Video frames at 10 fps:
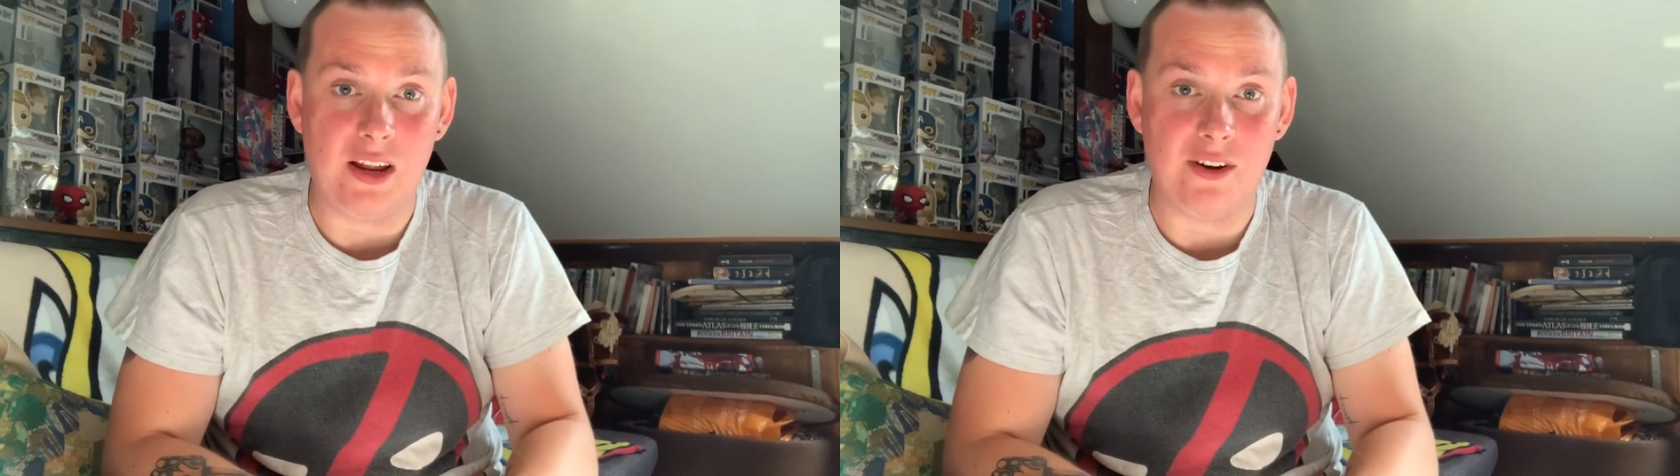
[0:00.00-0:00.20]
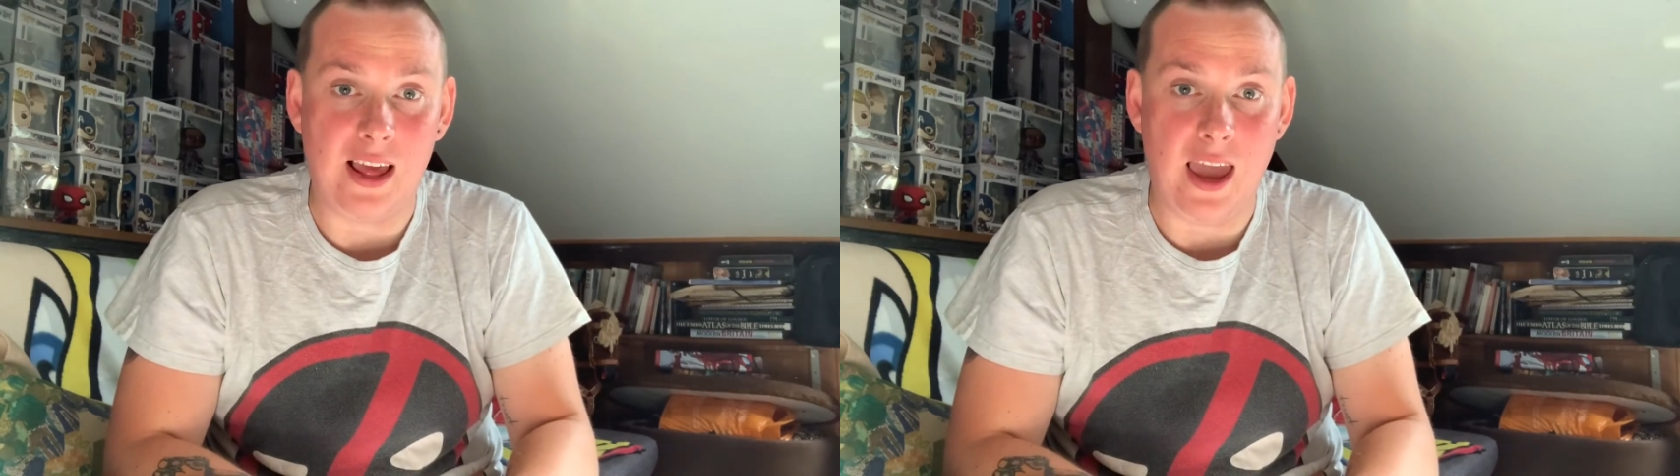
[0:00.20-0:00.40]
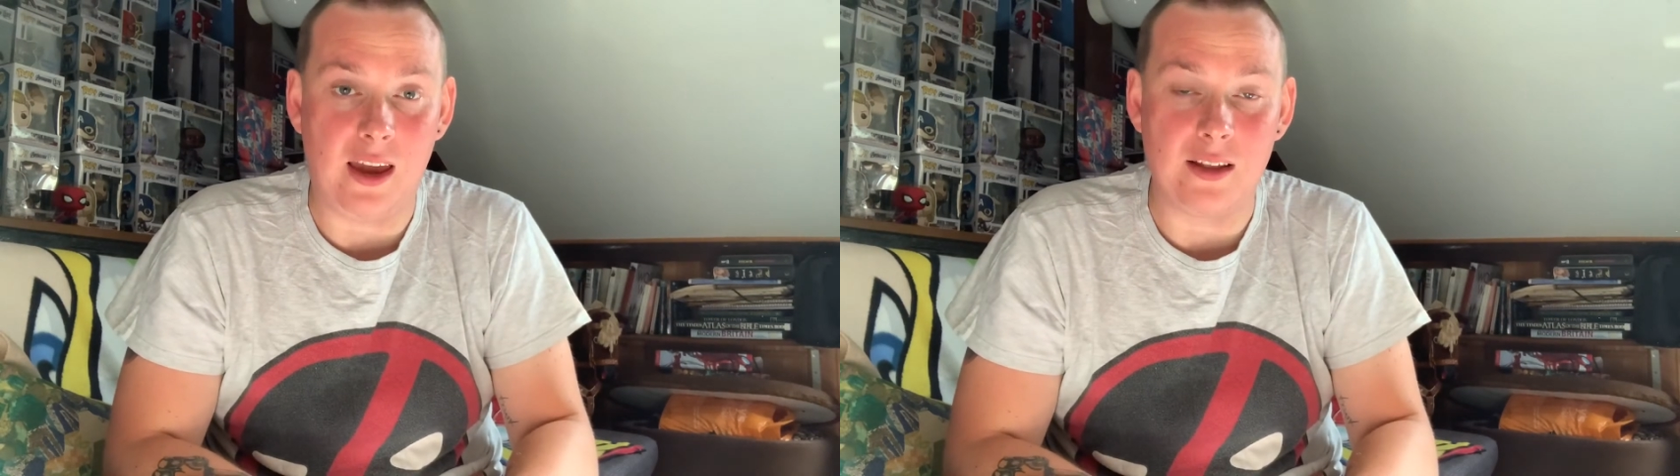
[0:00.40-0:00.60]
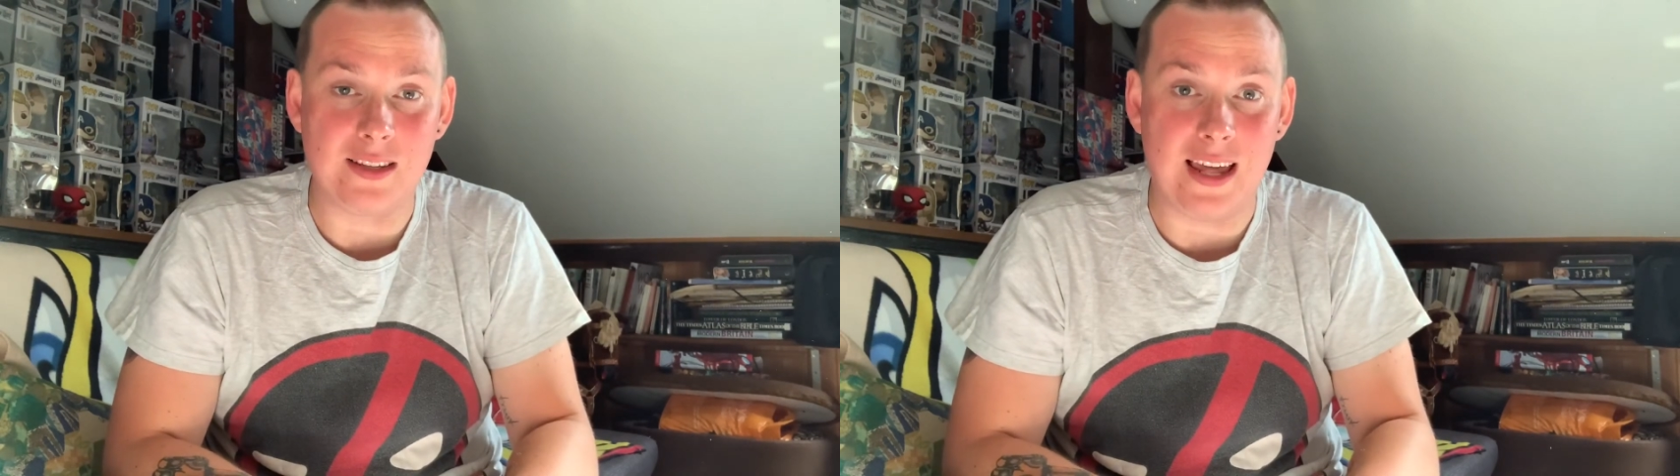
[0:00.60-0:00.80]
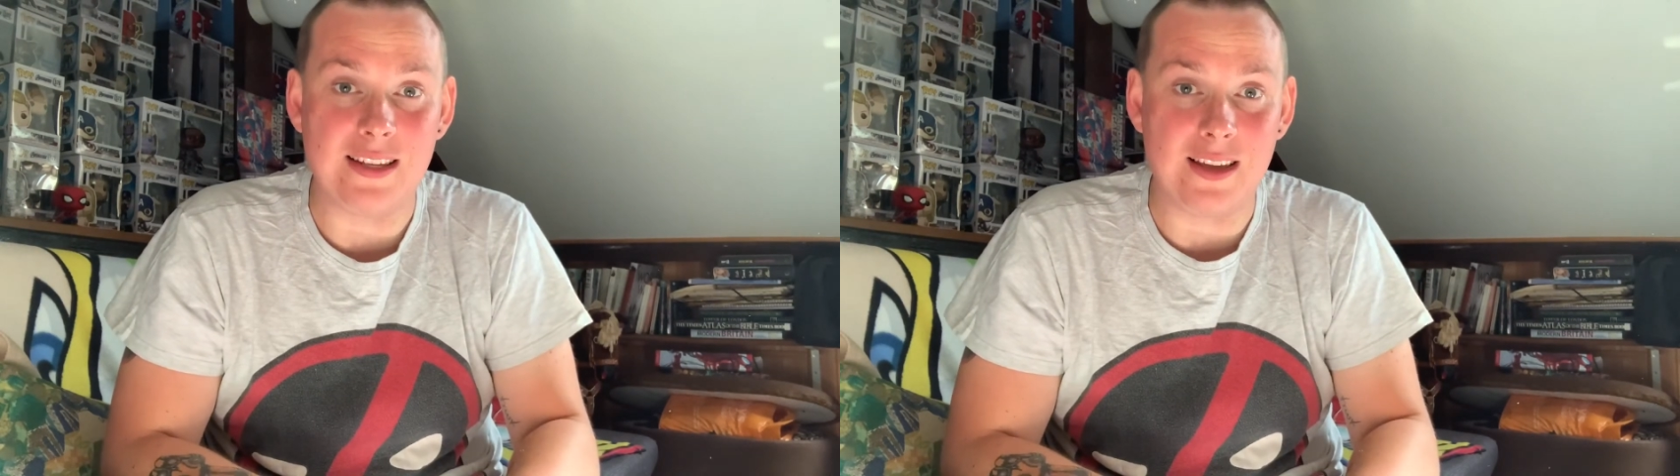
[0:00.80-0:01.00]
really eager to
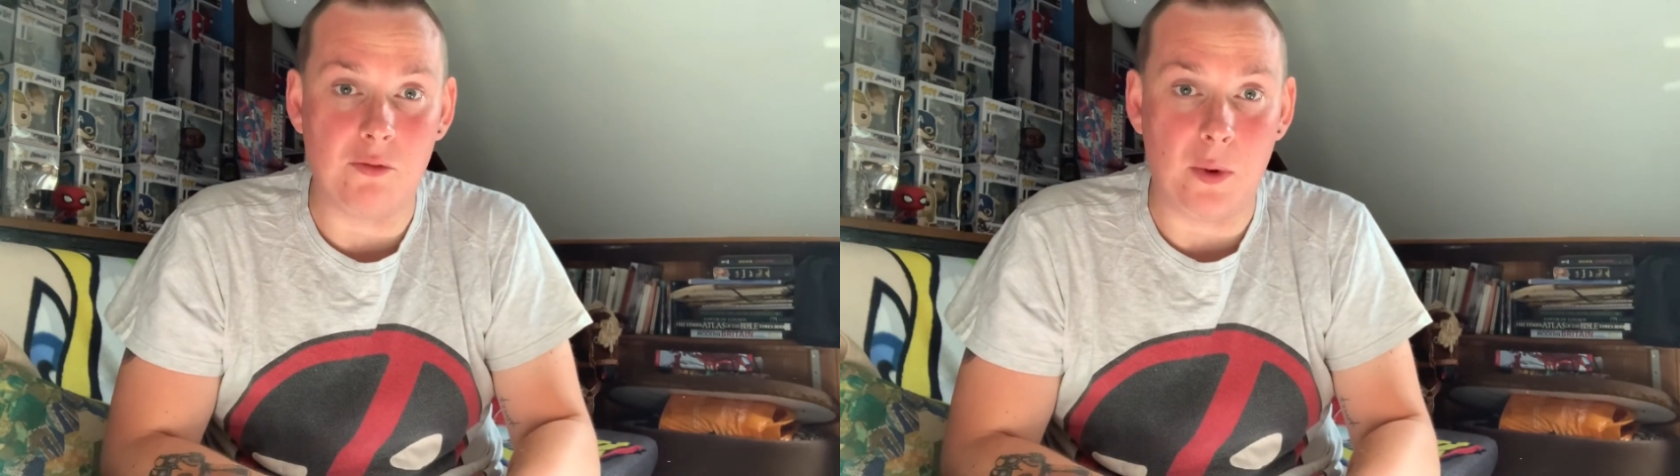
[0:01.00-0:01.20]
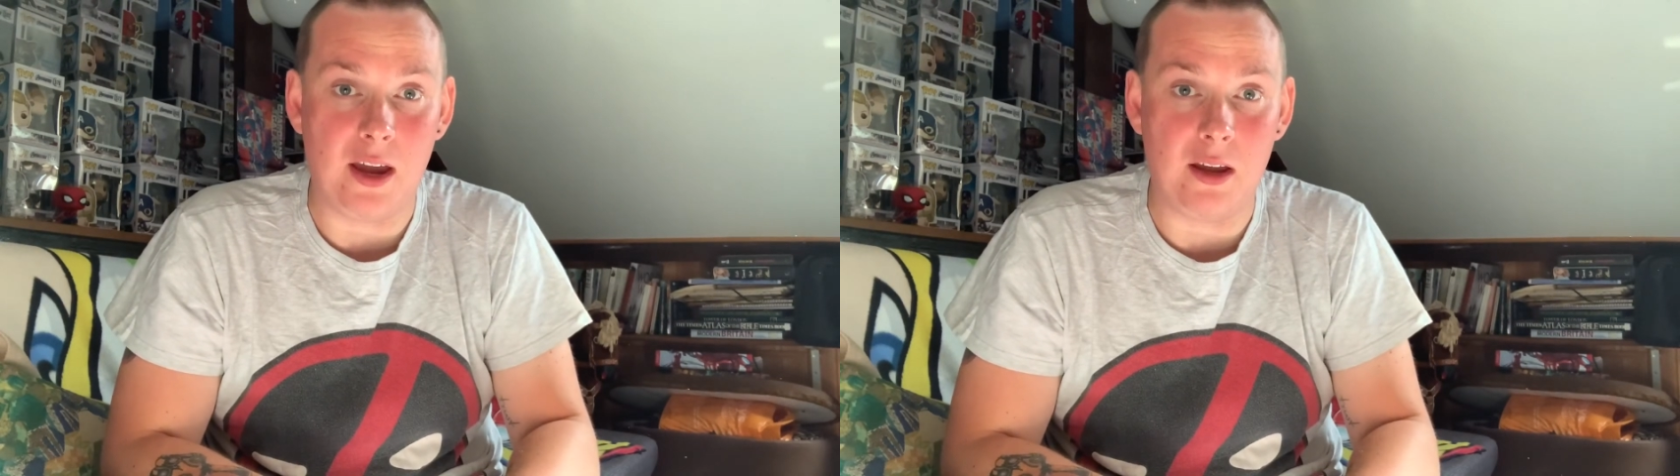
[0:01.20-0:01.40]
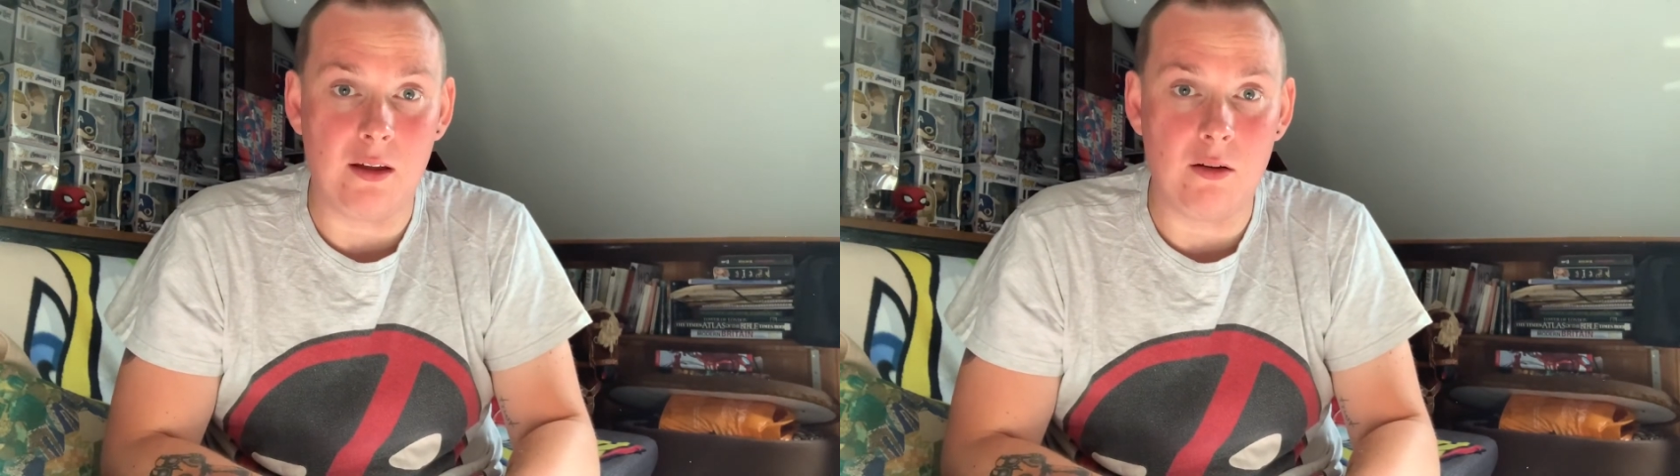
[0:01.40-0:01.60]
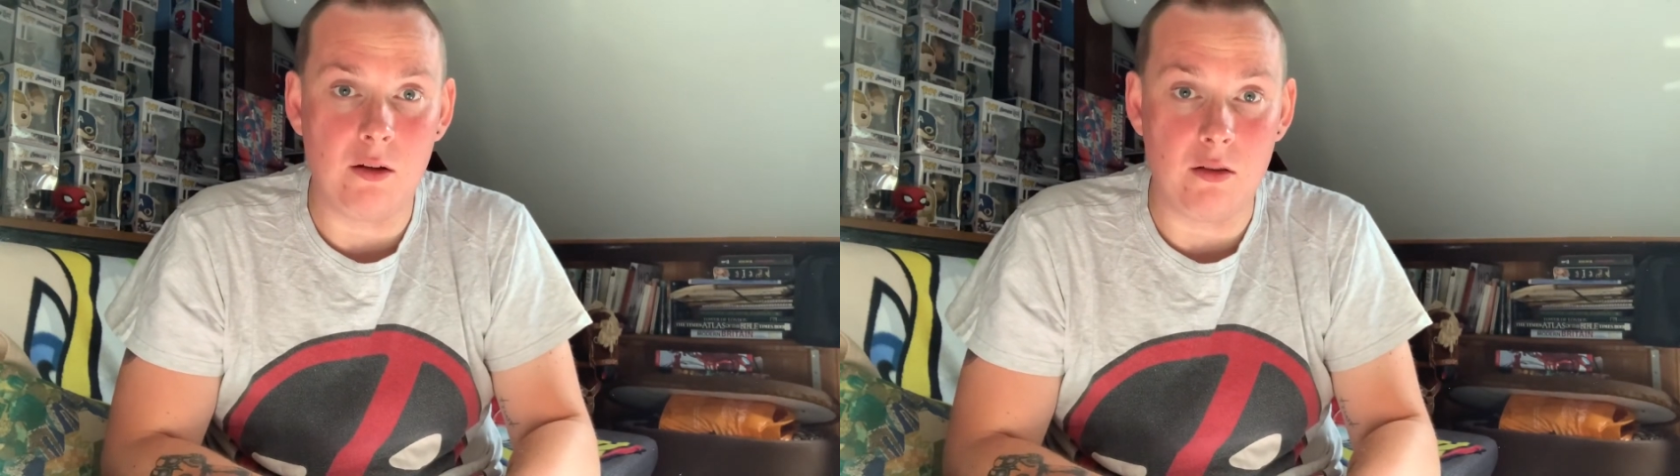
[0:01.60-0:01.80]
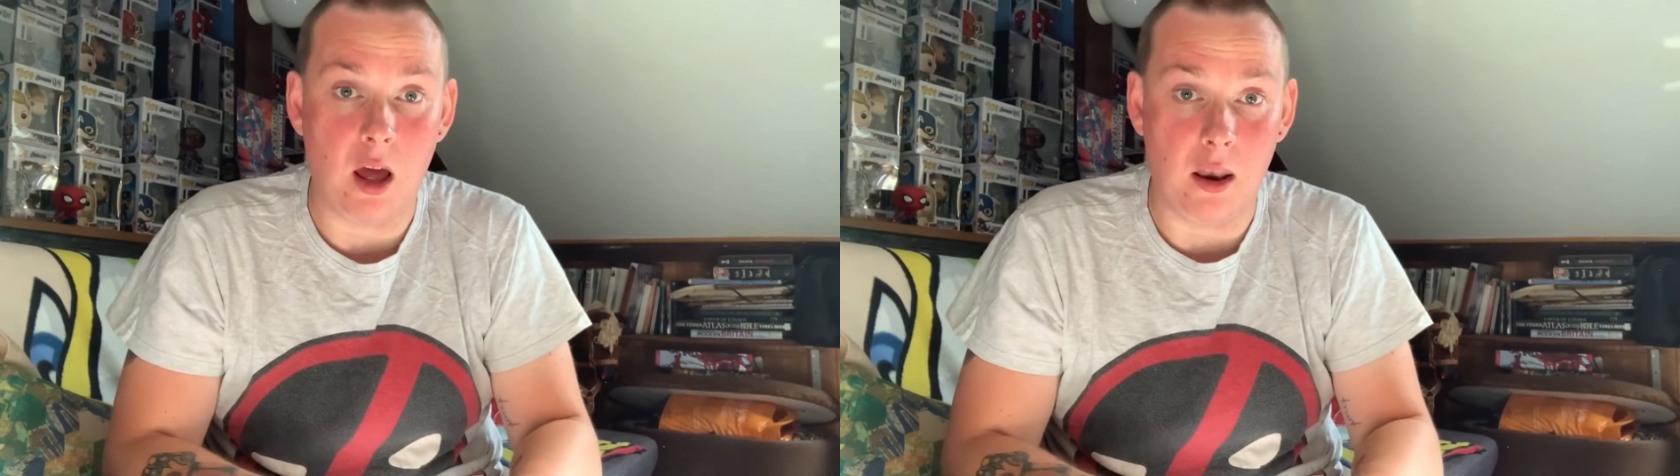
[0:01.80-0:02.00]
get this giveaway
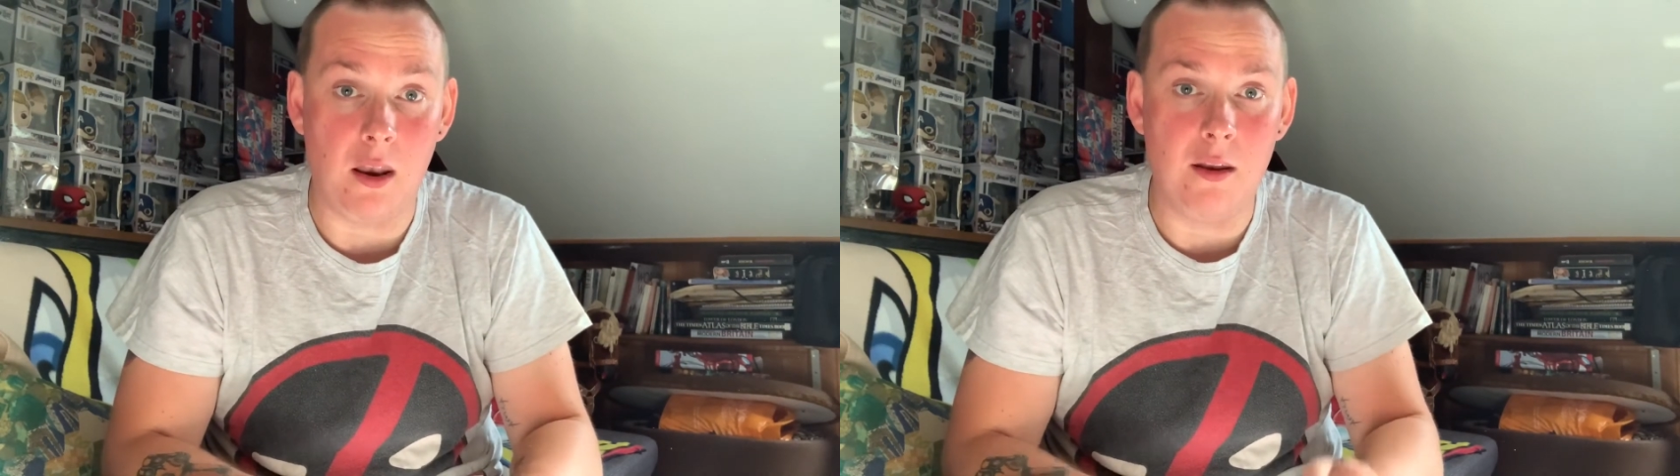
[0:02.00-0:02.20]
done